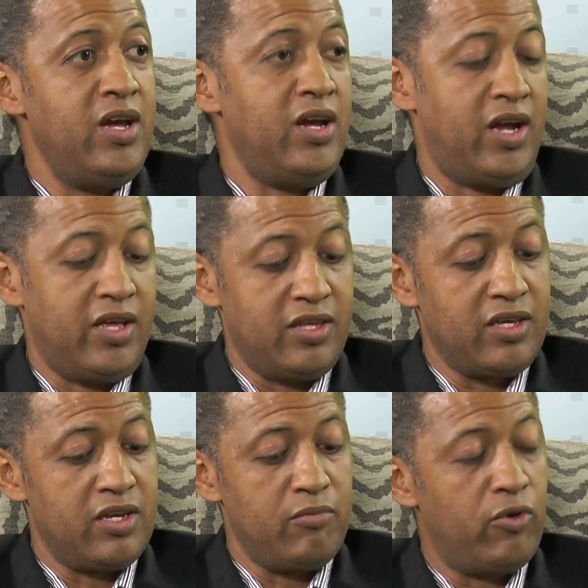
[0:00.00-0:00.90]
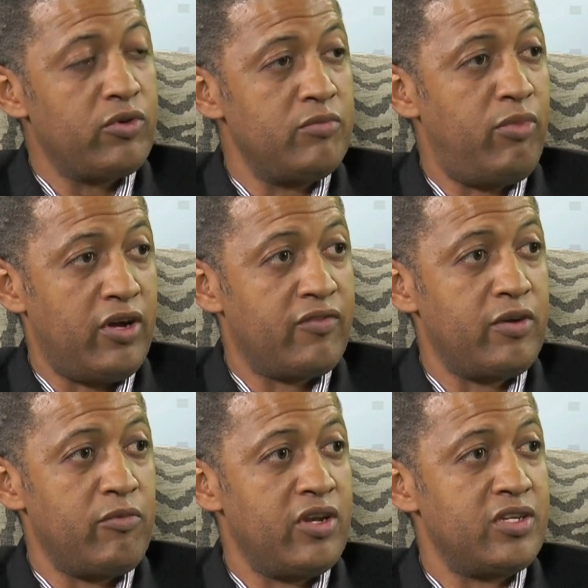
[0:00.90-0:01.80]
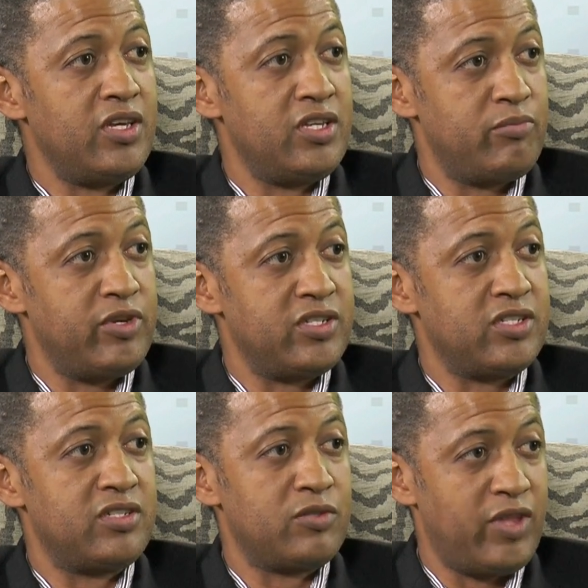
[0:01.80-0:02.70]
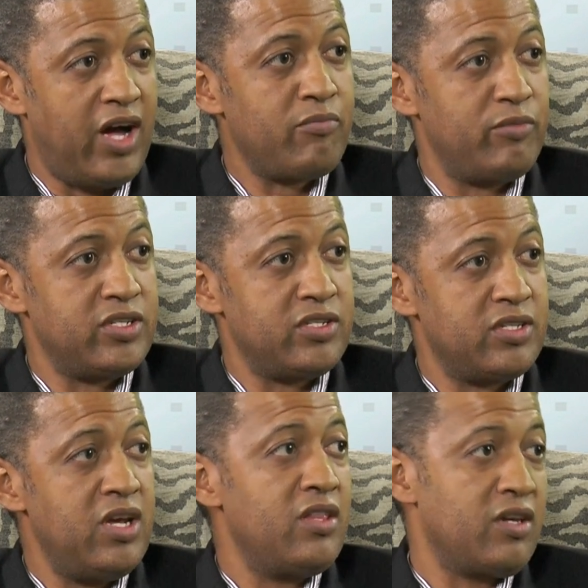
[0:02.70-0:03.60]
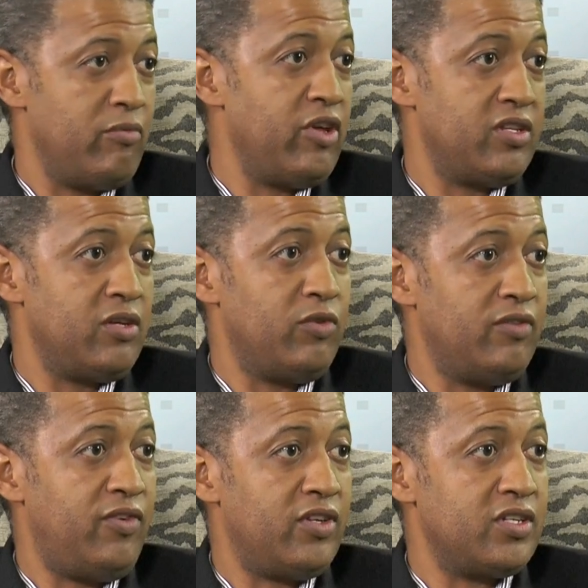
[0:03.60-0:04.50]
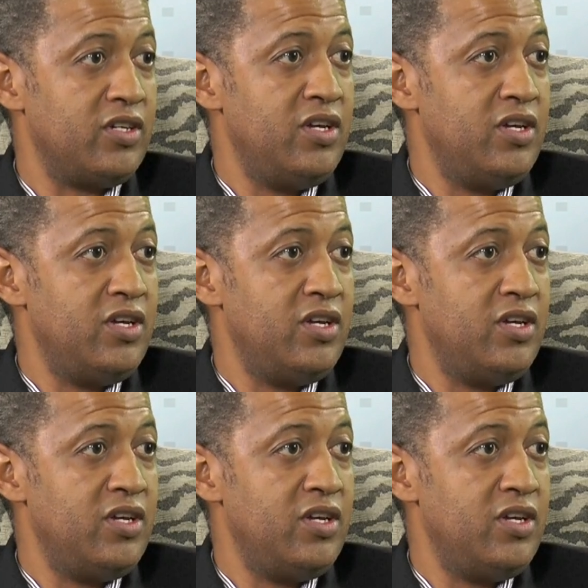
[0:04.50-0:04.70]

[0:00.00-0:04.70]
And I think an important part of community is business, because without business, the community will falter.